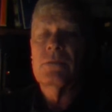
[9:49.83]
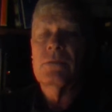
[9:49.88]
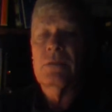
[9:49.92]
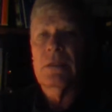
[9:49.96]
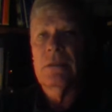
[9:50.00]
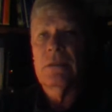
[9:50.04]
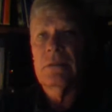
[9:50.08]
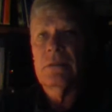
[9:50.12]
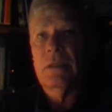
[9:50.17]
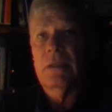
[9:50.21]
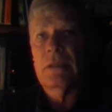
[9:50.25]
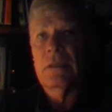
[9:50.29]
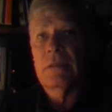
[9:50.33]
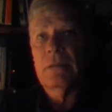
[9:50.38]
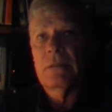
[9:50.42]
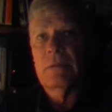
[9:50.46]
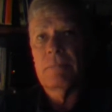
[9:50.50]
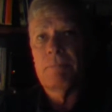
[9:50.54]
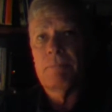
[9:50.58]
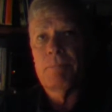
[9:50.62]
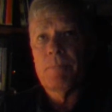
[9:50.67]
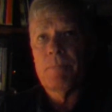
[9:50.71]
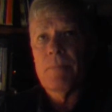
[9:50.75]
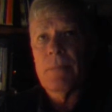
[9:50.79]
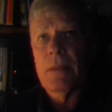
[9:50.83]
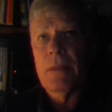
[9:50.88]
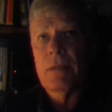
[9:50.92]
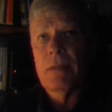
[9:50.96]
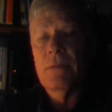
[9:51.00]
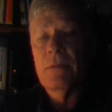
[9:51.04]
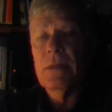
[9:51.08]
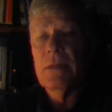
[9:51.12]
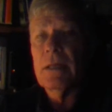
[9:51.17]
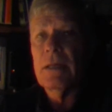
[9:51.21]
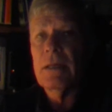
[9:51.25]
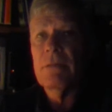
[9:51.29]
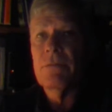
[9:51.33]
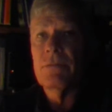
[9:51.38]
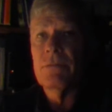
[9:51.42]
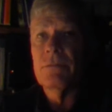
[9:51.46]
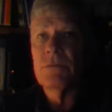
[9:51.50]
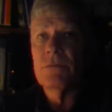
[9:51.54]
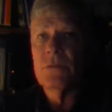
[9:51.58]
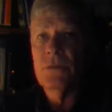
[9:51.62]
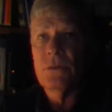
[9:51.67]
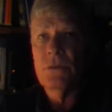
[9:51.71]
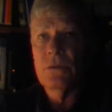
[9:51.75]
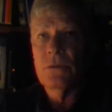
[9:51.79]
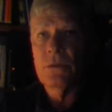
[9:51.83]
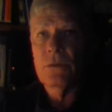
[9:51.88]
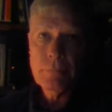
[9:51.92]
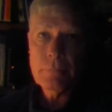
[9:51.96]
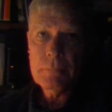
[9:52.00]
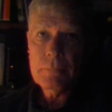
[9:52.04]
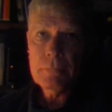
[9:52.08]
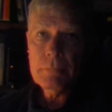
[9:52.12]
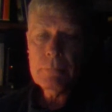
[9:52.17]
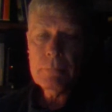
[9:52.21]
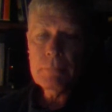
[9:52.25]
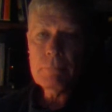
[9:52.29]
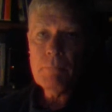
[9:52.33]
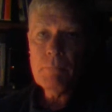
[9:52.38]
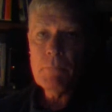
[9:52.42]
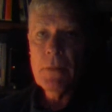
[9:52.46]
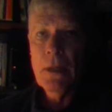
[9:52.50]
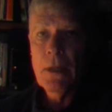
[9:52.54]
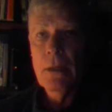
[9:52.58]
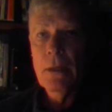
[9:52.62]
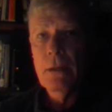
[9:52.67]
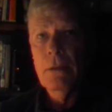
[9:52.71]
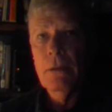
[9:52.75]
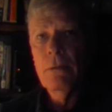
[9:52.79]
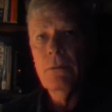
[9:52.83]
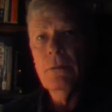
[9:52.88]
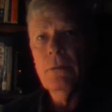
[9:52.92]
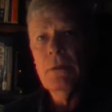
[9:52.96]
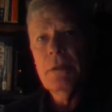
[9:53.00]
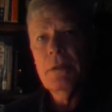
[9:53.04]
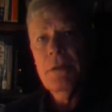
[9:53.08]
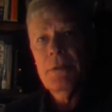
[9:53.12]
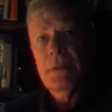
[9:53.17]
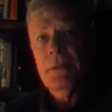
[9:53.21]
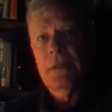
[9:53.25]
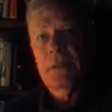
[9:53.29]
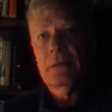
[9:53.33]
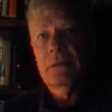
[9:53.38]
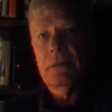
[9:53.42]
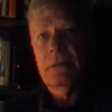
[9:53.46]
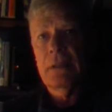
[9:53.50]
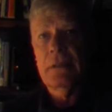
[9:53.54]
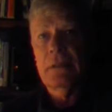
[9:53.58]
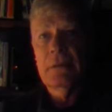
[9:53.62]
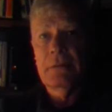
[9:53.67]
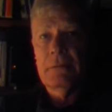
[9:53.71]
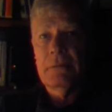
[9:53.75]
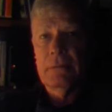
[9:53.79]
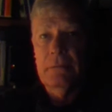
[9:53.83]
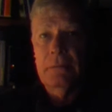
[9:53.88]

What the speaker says: such as we have sewer. One of the things that